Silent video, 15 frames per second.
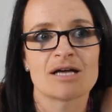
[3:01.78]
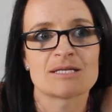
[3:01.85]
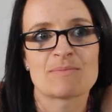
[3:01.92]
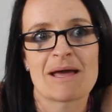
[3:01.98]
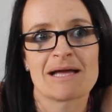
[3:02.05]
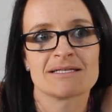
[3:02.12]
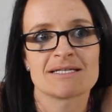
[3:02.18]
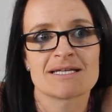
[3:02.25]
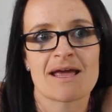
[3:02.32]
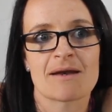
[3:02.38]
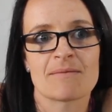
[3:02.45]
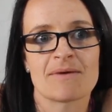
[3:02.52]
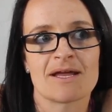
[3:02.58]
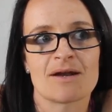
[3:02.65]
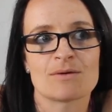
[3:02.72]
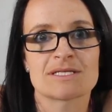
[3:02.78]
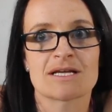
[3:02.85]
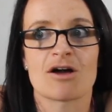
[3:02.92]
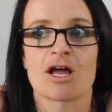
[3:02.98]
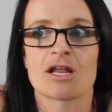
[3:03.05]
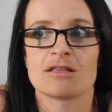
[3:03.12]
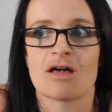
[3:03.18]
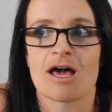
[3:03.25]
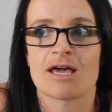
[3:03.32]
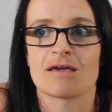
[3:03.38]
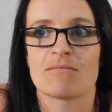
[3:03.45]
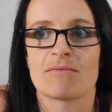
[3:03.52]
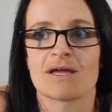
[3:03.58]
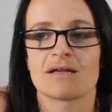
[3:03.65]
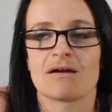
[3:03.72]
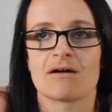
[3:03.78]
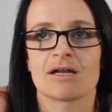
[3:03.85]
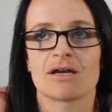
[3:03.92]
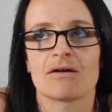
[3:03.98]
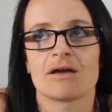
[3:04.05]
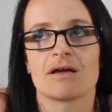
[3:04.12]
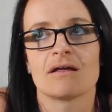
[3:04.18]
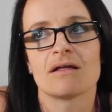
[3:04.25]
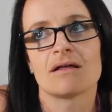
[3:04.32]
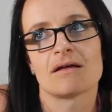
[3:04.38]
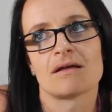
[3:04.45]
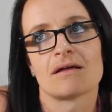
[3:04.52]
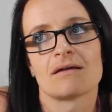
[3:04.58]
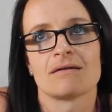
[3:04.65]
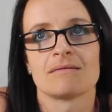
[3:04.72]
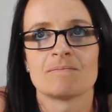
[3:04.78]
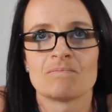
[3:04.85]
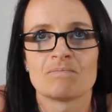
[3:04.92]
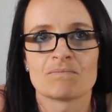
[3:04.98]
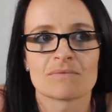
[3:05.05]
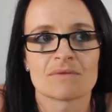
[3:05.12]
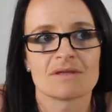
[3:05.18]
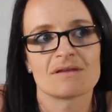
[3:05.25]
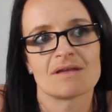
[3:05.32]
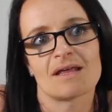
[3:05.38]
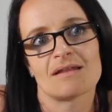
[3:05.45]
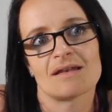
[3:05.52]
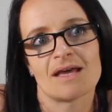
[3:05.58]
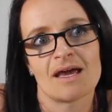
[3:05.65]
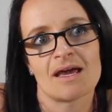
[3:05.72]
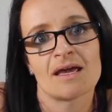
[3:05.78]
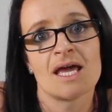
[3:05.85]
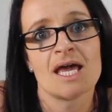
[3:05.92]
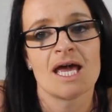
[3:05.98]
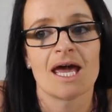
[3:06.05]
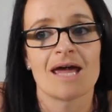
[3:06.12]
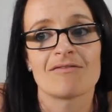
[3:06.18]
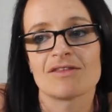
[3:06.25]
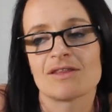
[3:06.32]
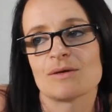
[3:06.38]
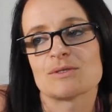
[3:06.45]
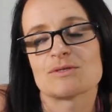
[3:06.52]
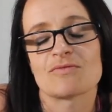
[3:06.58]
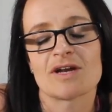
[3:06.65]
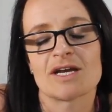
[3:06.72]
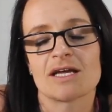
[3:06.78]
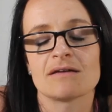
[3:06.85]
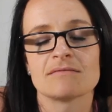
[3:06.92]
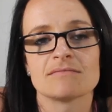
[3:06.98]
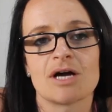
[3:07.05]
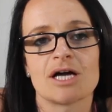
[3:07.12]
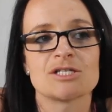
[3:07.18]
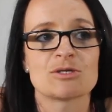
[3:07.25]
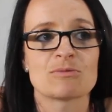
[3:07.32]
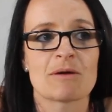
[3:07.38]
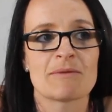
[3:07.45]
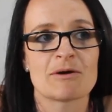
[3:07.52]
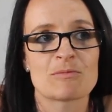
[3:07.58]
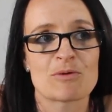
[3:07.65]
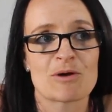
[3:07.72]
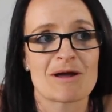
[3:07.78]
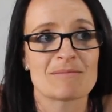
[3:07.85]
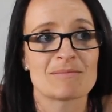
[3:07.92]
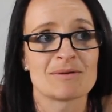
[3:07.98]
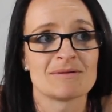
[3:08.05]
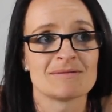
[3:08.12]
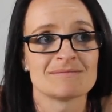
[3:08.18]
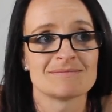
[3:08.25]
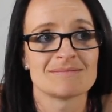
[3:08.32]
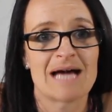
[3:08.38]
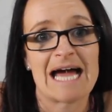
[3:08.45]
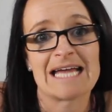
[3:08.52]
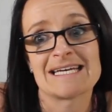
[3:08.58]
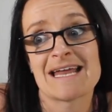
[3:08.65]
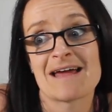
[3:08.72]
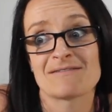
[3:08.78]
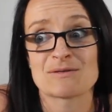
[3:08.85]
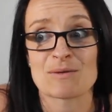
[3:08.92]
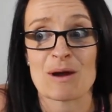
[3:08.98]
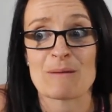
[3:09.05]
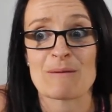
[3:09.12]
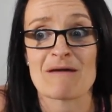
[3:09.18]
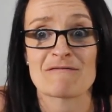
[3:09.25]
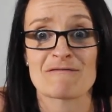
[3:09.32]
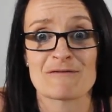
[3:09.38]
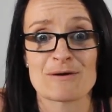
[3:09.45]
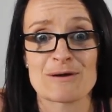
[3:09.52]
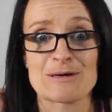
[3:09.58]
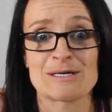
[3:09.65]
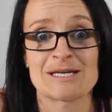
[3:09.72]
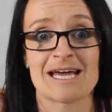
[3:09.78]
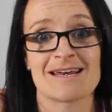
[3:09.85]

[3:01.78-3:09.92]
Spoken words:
I was bouncing out of bed. I wasn't kind of lying in bed, kind of going, ugh, it's another day. Everything was ready. I'd do my meal prep. I didn't have to worry about food.